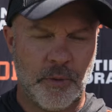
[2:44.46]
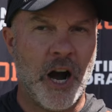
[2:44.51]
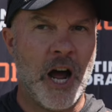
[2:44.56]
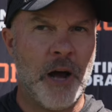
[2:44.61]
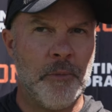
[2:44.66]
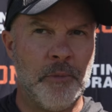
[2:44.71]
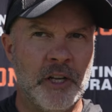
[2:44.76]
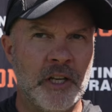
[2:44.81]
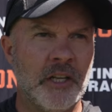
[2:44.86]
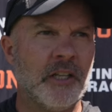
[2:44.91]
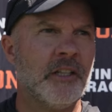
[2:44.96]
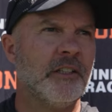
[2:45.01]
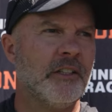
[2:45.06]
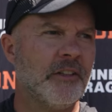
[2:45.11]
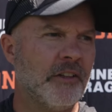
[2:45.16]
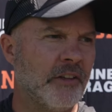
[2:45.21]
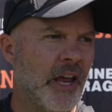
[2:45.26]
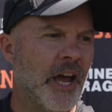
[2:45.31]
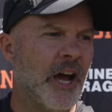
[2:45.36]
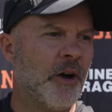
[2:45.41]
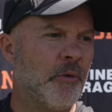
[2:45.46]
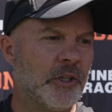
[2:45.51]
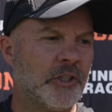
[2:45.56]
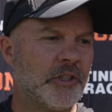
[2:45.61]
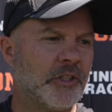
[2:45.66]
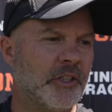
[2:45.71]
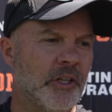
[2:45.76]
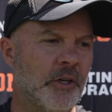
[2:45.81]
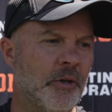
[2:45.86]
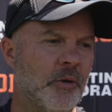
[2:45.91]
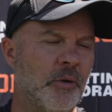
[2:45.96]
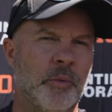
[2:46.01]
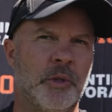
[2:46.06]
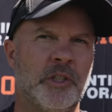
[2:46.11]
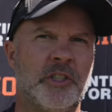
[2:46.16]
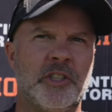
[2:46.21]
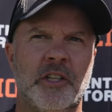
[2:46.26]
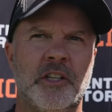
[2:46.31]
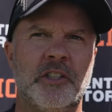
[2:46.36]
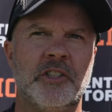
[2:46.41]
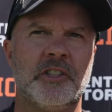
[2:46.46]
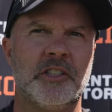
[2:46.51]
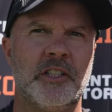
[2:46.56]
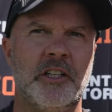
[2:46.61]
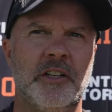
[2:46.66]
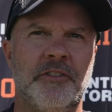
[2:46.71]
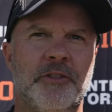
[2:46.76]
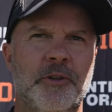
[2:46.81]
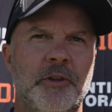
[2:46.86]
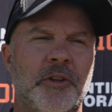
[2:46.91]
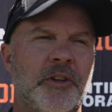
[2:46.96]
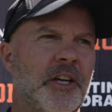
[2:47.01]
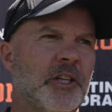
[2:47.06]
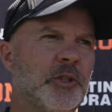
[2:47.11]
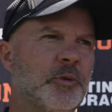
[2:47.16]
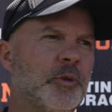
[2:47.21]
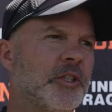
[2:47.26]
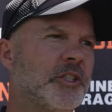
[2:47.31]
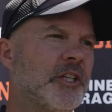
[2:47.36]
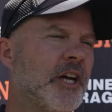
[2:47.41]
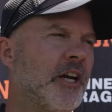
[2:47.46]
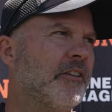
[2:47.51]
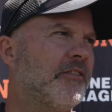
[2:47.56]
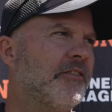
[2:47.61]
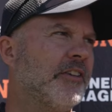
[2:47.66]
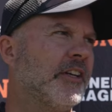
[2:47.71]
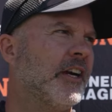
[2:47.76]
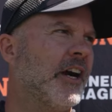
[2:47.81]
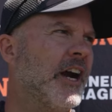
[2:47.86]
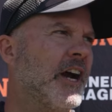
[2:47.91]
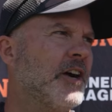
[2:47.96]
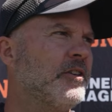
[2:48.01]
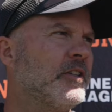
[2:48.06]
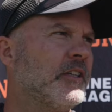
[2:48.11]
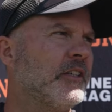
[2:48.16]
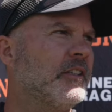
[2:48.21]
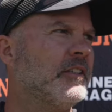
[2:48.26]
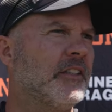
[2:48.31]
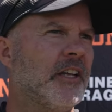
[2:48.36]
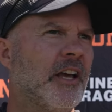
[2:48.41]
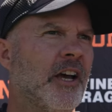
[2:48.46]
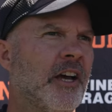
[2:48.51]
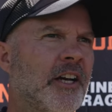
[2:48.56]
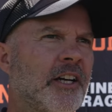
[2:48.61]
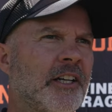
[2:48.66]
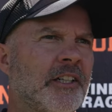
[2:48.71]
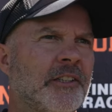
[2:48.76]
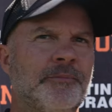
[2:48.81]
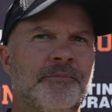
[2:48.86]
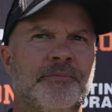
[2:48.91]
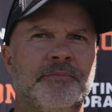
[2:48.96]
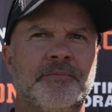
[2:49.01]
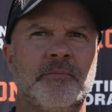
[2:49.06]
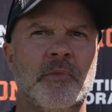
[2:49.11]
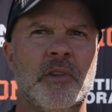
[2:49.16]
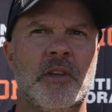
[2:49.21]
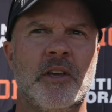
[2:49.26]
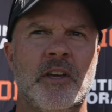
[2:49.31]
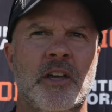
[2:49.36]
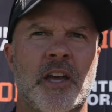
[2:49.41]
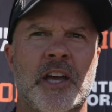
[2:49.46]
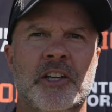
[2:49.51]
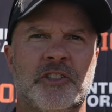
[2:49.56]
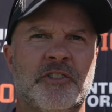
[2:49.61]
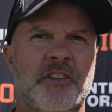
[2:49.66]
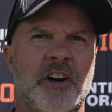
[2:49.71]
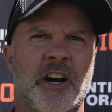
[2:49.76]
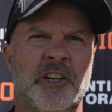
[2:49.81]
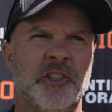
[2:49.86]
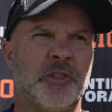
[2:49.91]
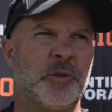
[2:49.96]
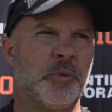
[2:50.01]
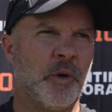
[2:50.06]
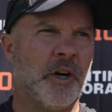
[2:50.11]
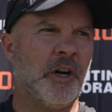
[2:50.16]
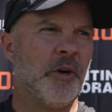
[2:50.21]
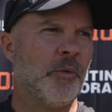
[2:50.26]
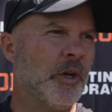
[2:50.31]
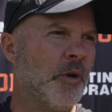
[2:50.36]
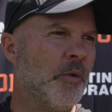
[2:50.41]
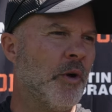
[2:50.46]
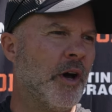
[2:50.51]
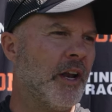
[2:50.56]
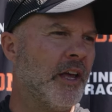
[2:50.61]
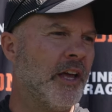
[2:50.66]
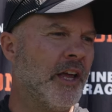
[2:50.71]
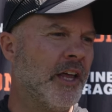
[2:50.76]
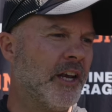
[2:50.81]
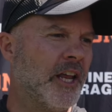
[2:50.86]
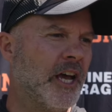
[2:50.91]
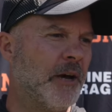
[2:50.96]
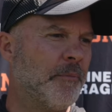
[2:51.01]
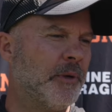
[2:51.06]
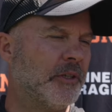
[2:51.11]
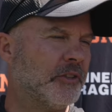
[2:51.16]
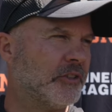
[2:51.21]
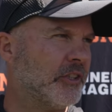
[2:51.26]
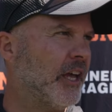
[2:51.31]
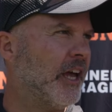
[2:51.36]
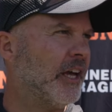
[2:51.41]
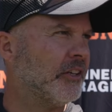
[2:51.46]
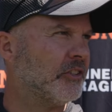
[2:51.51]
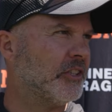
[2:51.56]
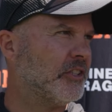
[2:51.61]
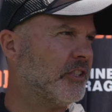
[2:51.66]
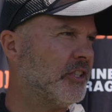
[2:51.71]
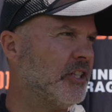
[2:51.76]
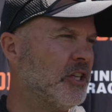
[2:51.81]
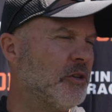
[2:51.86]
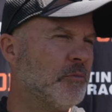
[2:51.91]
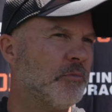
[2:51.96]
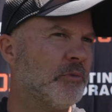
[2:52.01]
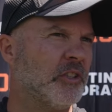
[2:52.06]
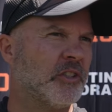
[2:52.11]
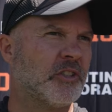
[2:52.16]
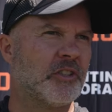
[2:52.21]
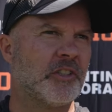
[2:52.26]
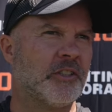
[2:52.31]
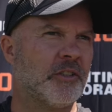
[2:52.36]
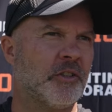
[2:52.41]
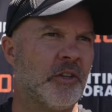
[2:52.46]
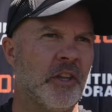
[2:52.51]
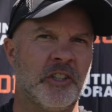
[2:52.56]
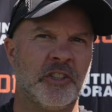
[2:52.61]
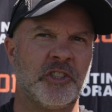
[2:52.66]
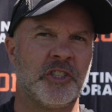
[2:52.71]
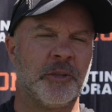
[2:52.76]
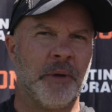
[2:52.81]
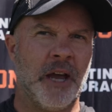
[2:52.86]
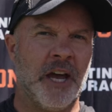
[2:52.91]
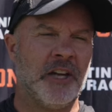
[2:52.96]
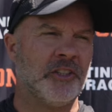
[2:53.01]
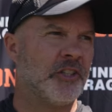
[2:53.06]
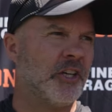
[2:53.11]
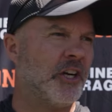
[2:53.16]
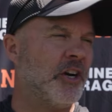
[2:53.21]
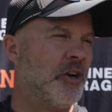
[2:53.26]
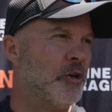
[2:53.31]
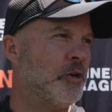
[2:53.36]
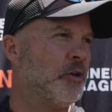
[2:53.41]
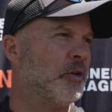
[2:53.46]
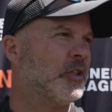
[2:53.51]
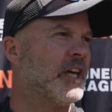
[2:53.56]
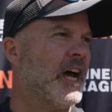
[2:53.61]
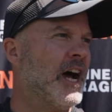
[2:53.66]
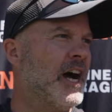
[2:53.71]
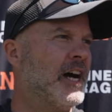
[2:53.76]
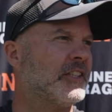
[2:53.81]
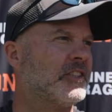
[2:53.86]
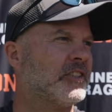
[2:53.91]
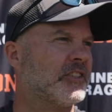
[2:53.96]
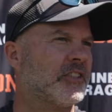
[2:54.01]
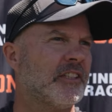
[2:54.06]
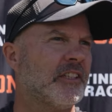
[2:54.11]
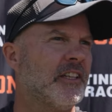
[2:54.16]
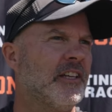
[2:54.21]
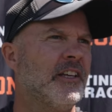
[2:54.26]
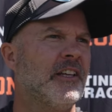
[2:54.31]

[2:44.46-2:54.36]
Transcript: Probably, yeah. There's still a few things we're trying to figure out as far as where we want to end up as a team. Just there's some guys that are new to us,